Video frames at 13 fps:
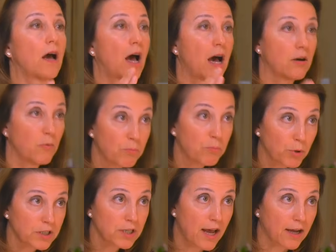How do we
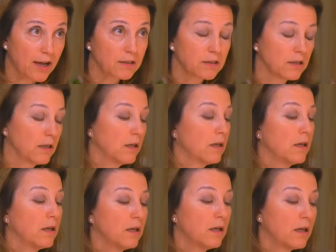protect?
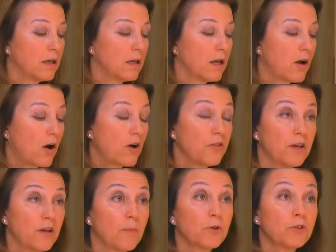Are the
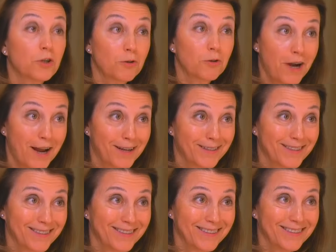numbers
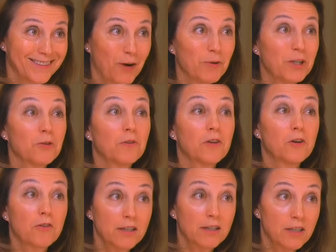correct? Are we doing the
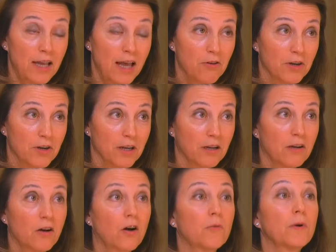correct accounting?
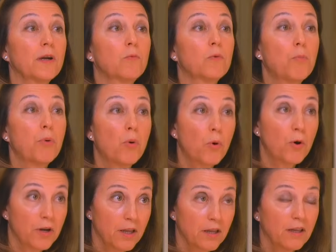Are we
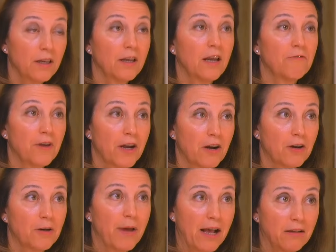reporting in a fair
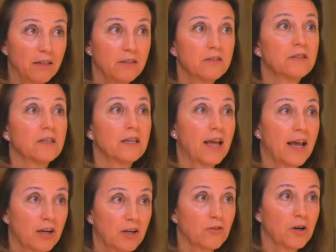and balanced and
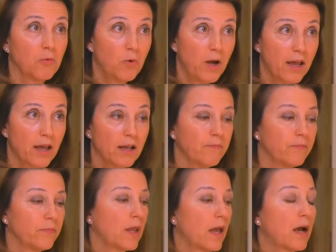accurate way?
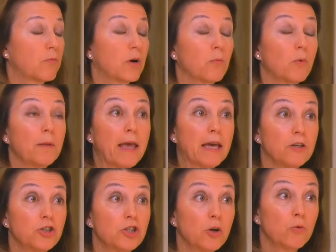How are we
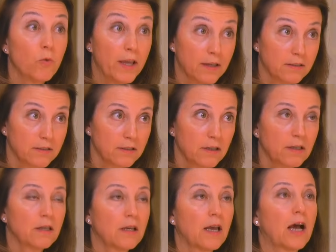managing risk?
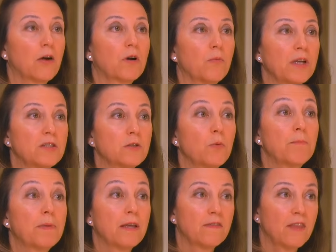How are we
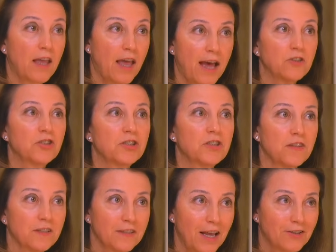sweeping the cash to
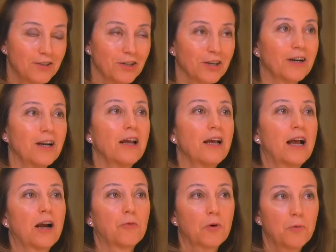the center?
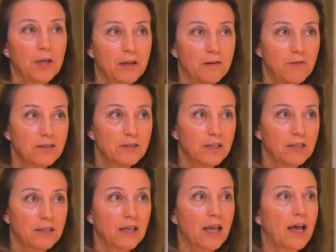How are we
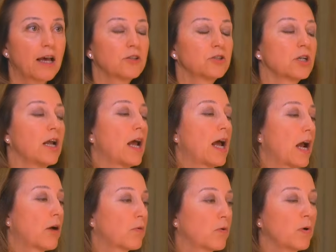investing the cash?
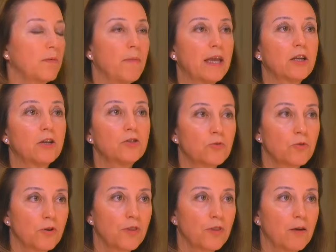How are we making
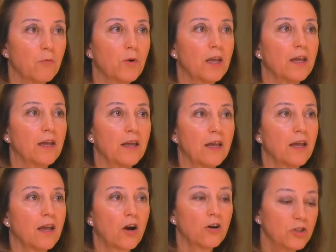sure that we
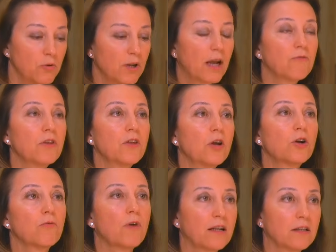are doing everything
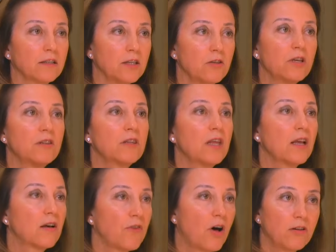correctly? You can
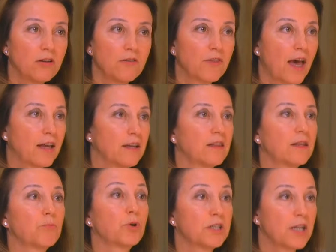think of all of that
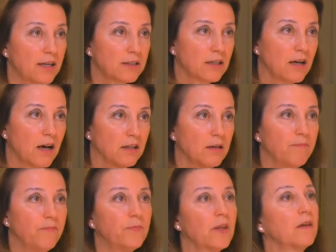in the protect
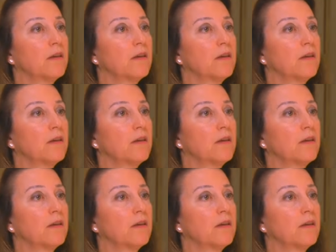column.